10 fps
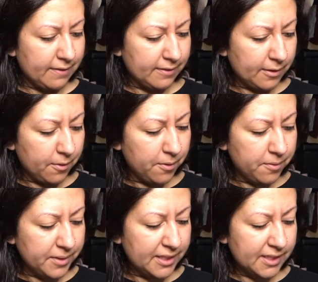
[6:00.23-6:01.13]
the whole
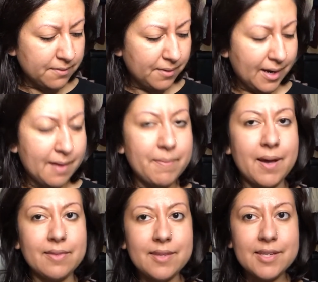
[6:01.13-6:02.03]
reason why I
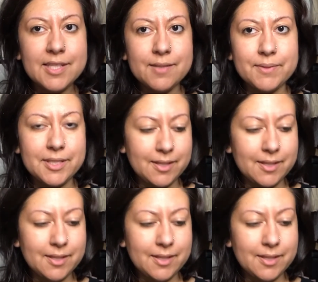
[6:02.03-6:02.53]
bought this was to